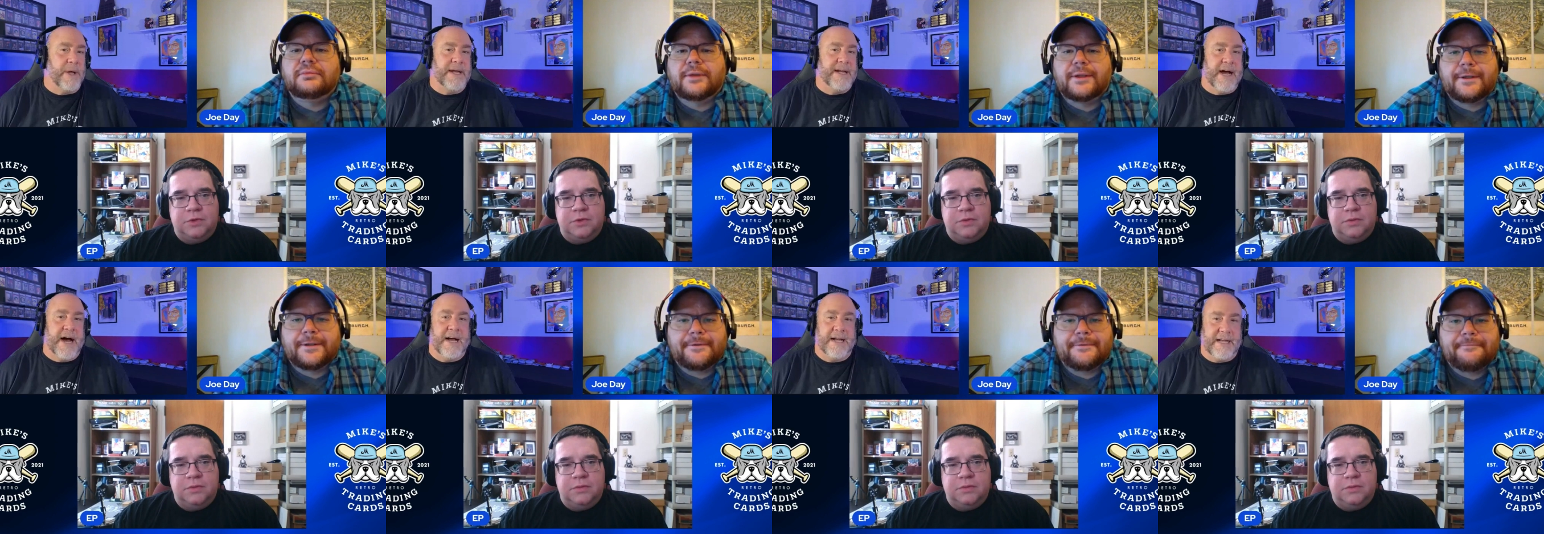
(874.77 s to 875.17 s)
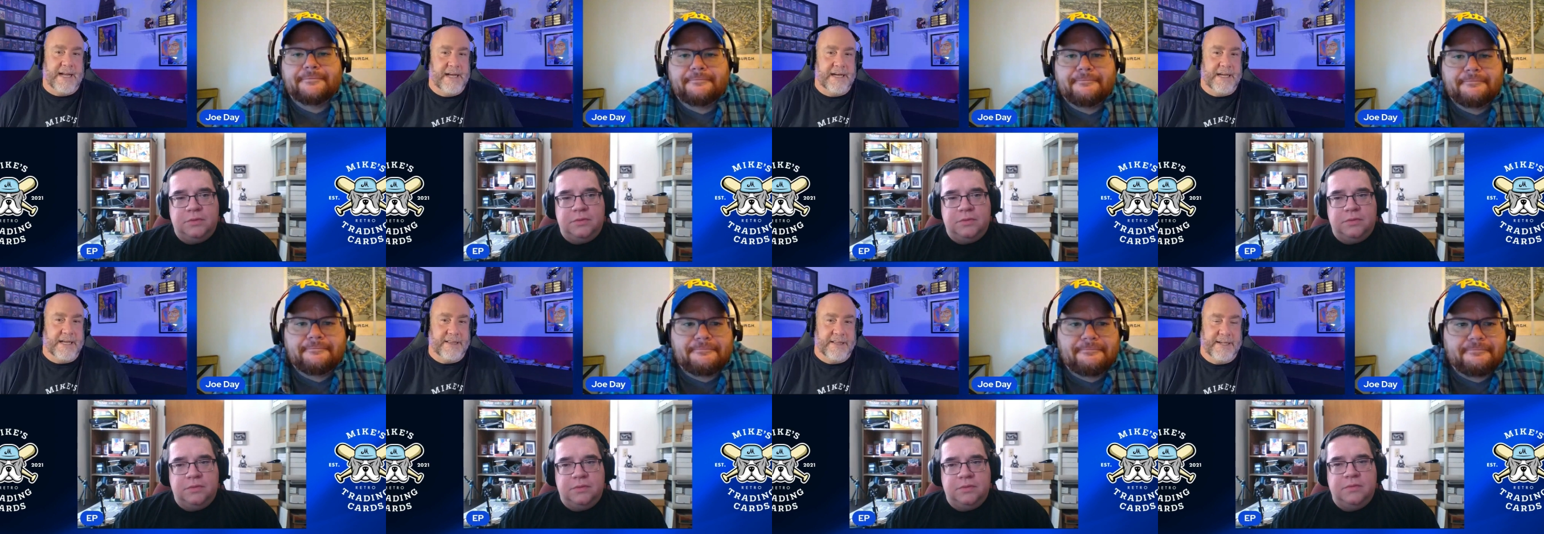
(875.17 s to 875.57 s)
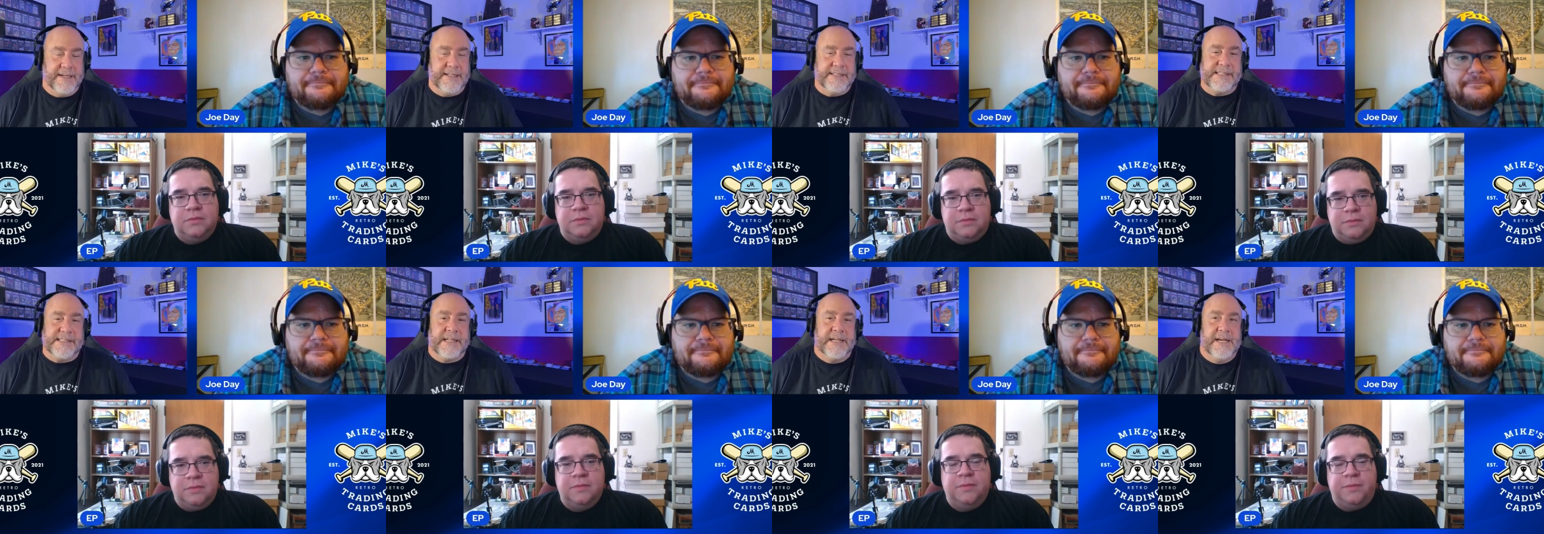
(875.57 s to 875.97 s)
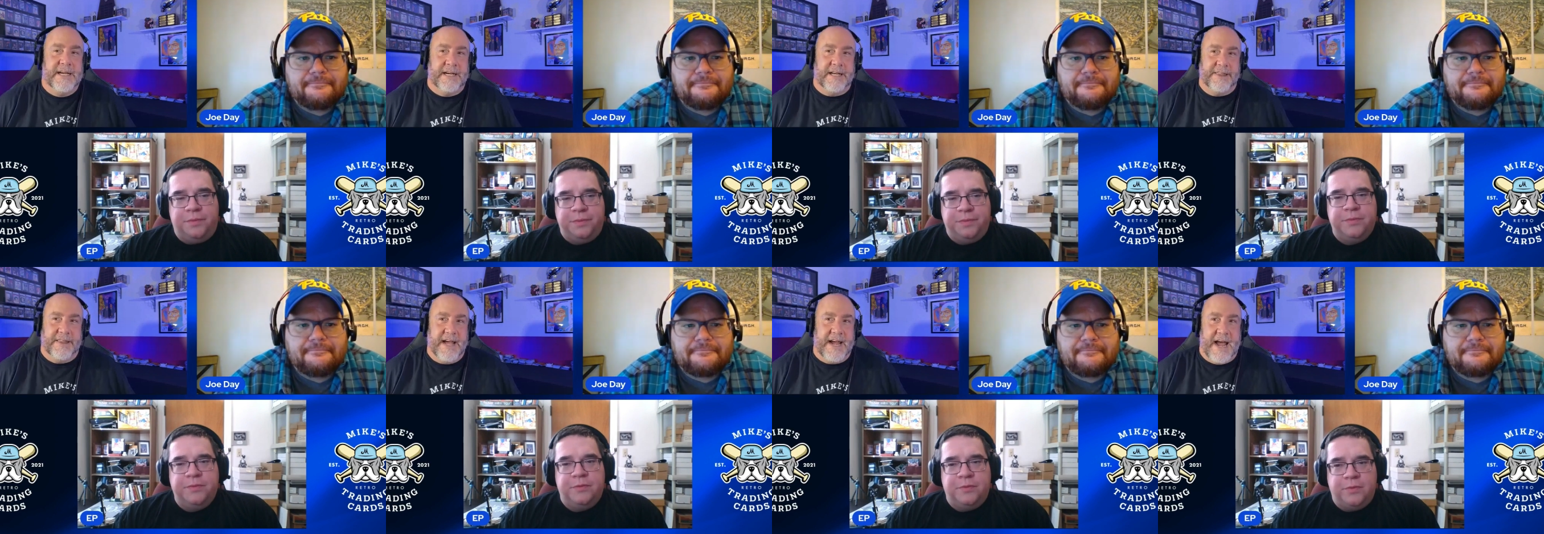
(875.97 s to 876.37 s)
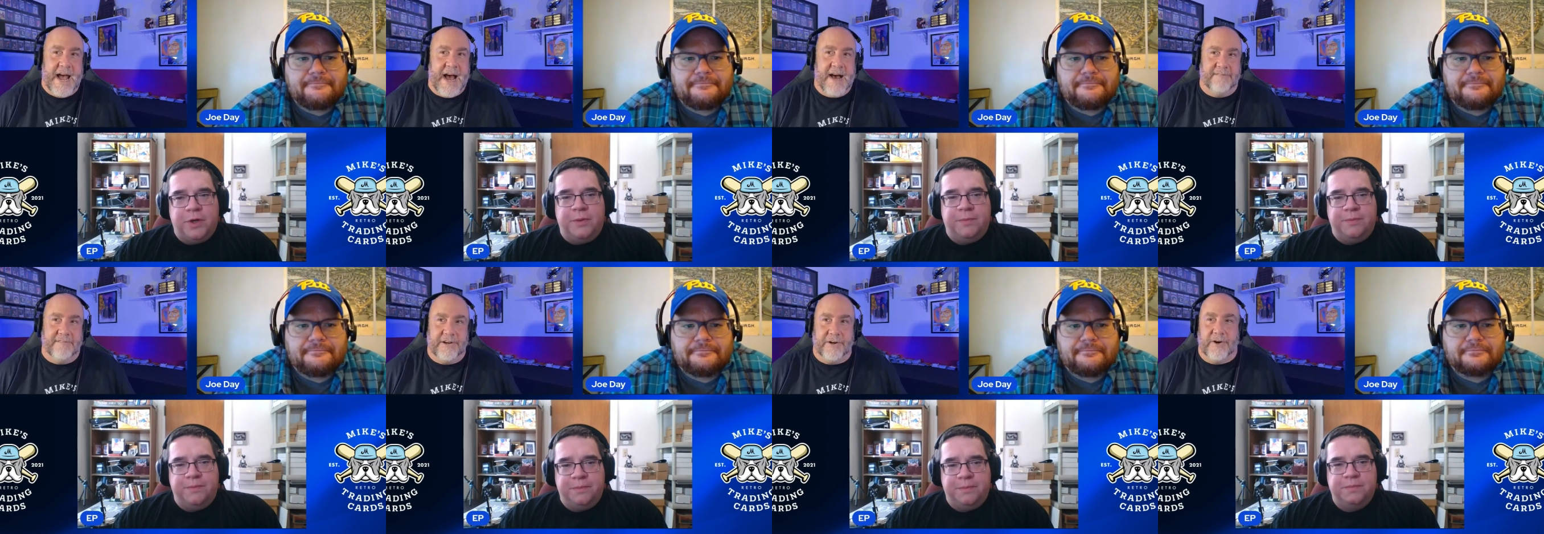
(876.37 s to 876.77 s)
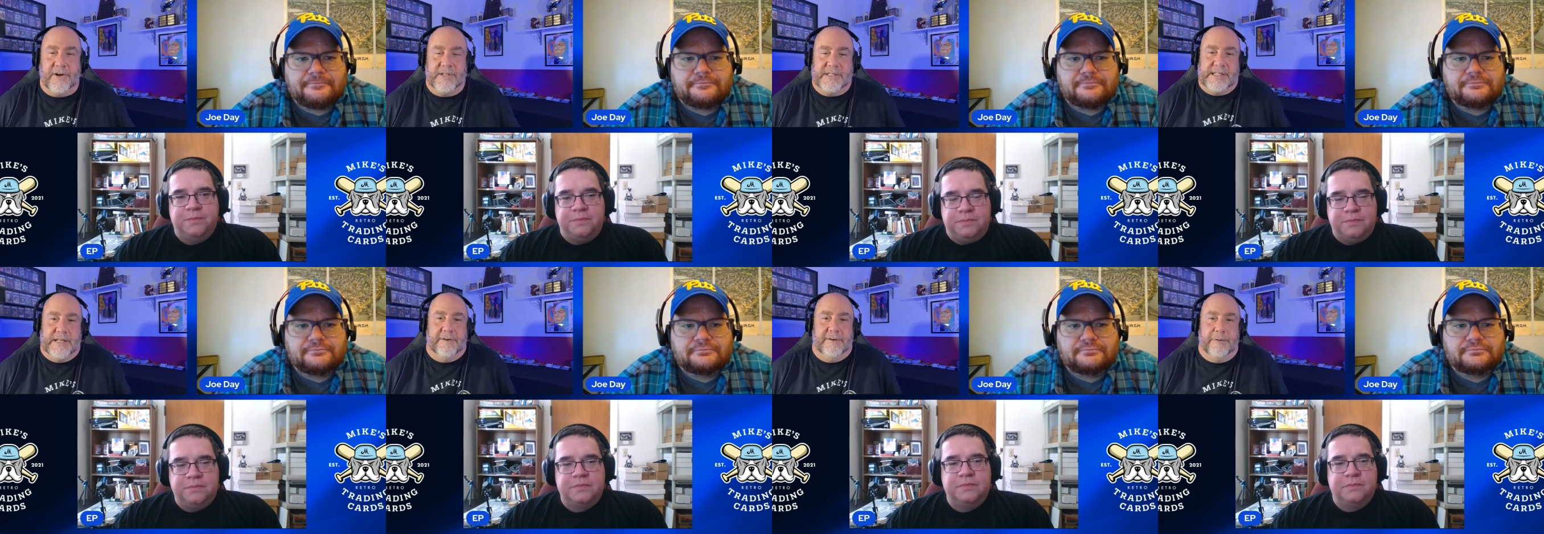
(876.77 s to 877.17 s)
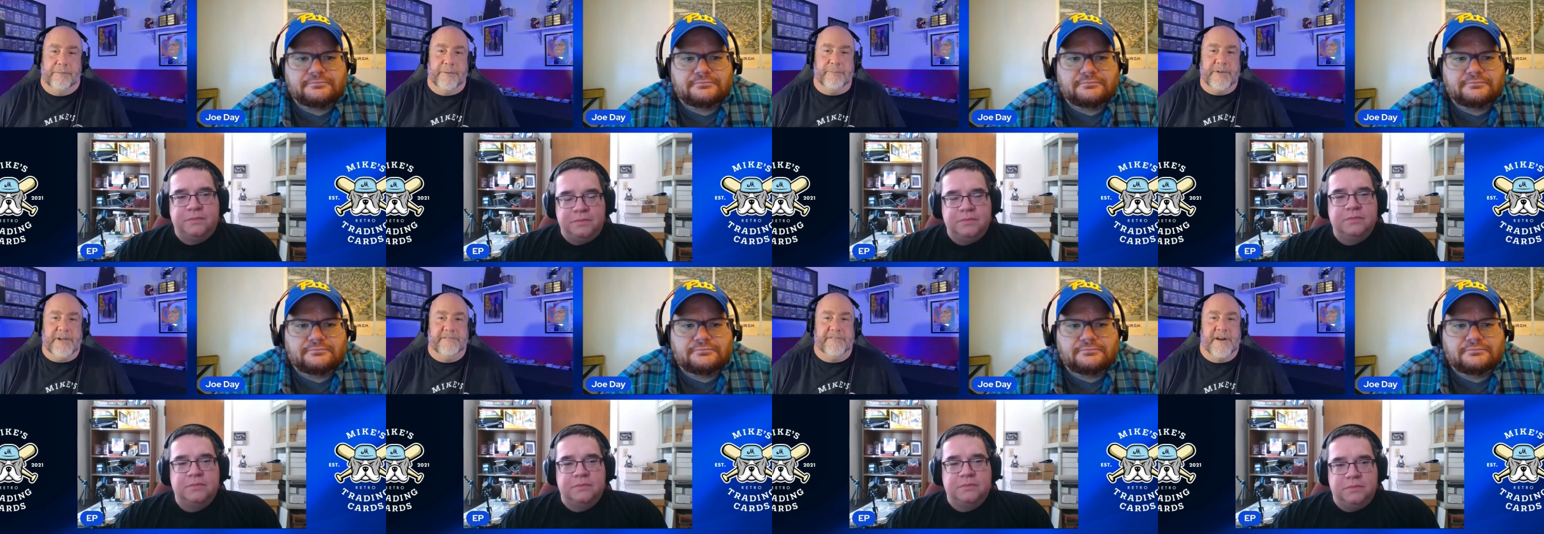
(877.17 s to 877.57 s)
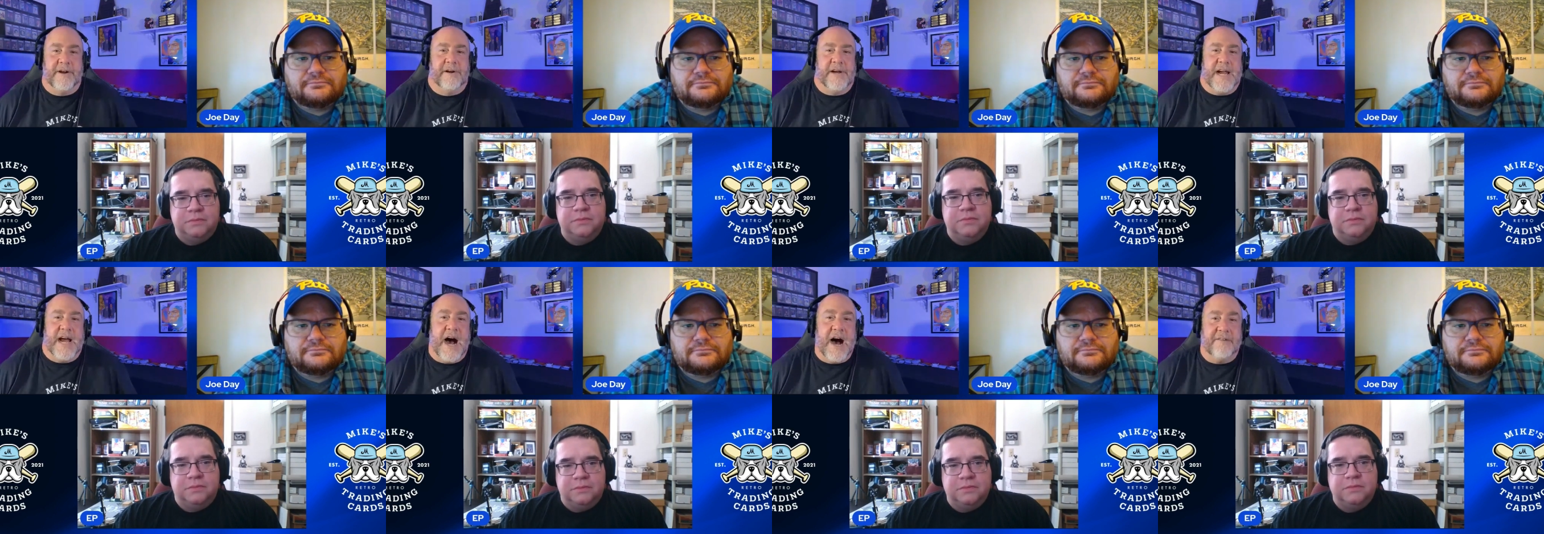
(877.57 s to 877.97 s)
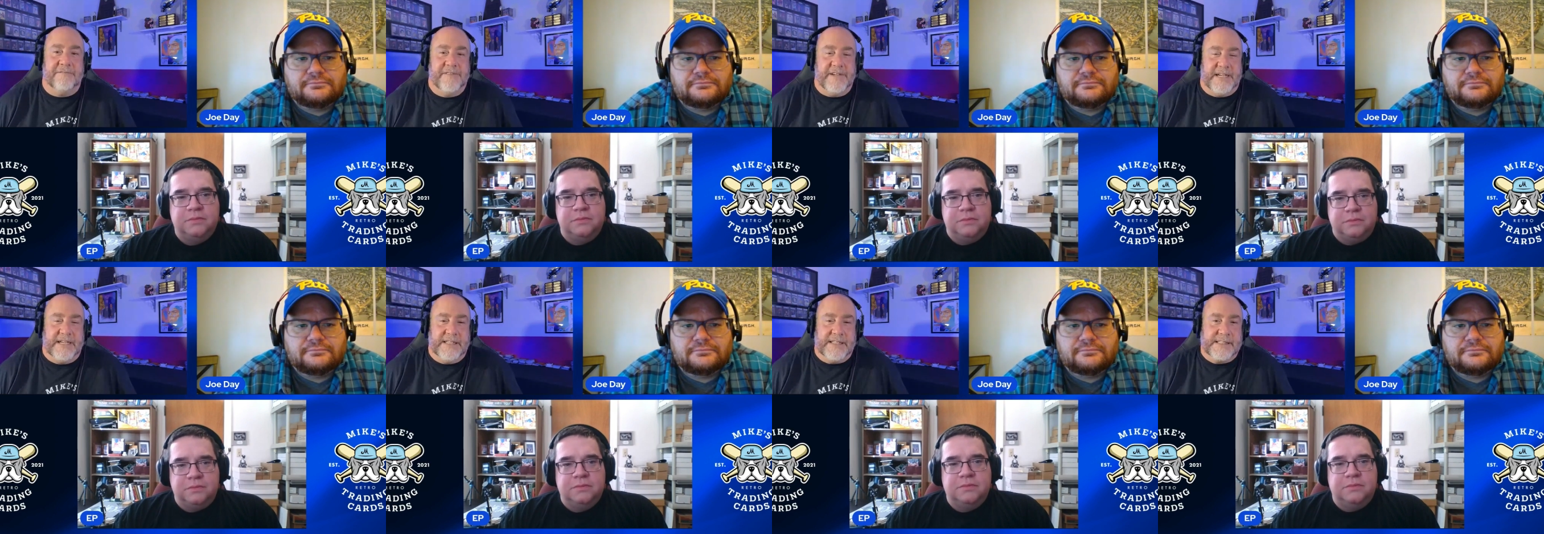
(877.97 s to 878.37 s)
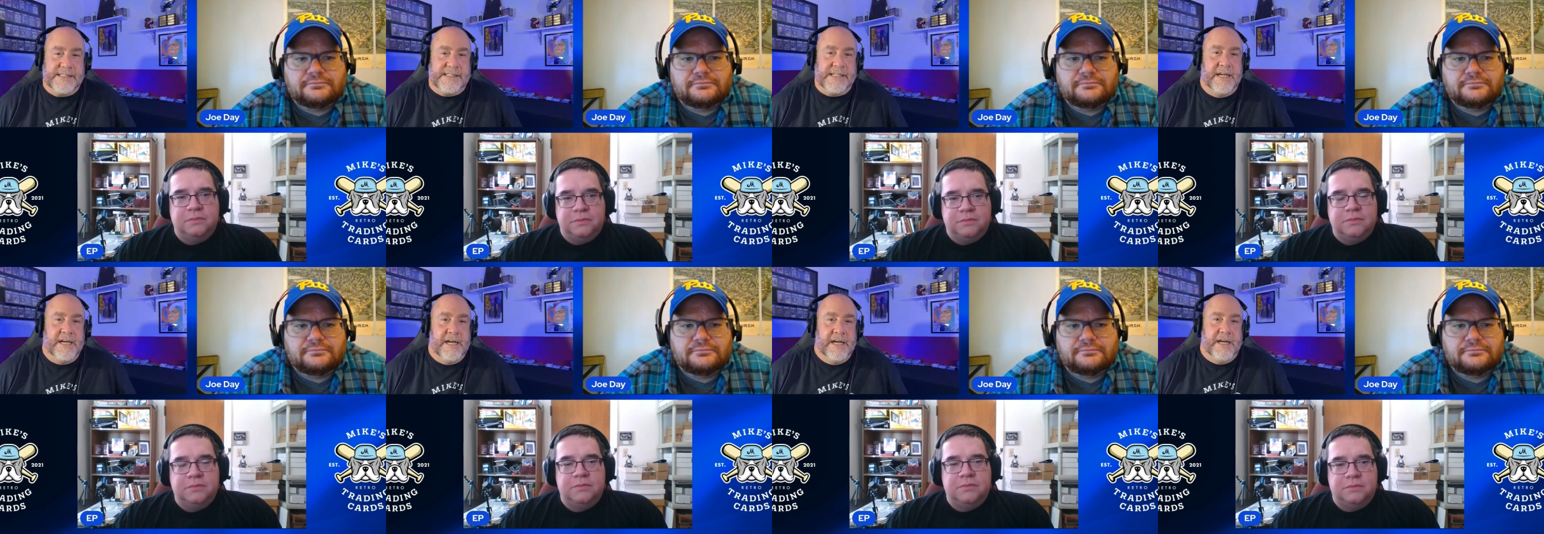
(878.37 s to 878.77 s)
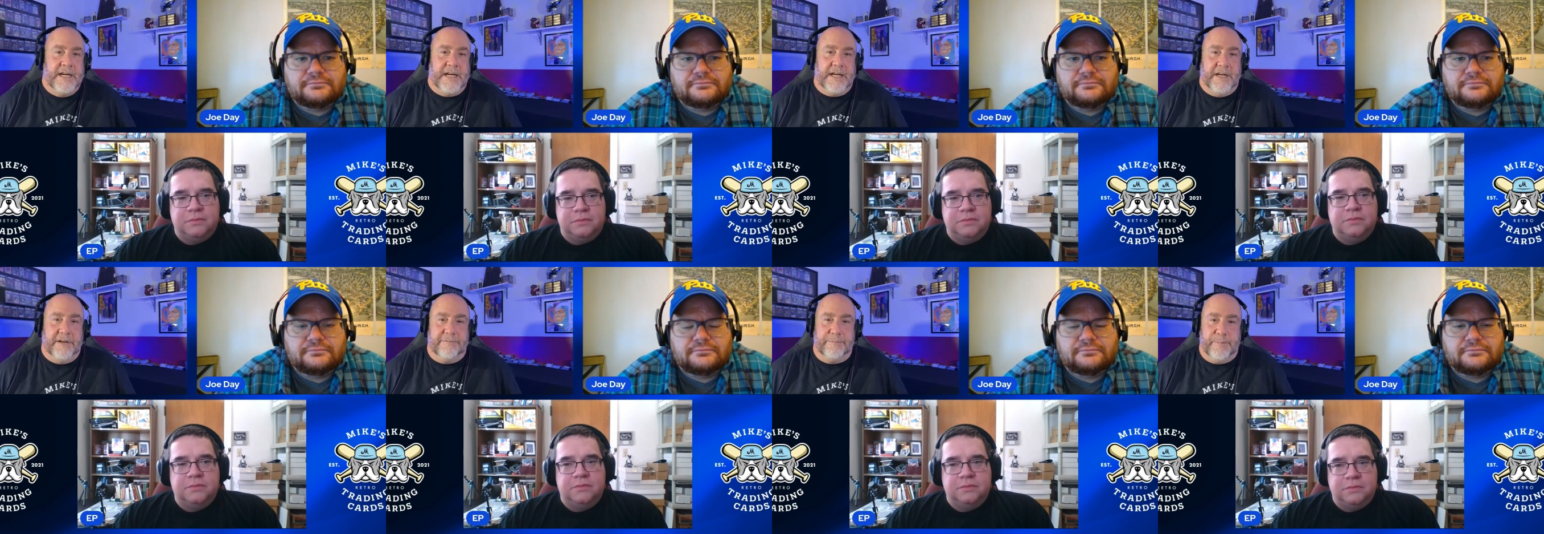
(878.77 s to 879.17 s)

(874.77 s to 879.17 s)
Speaker 1: not getting this? And they have right. it all. So it would be very obvious if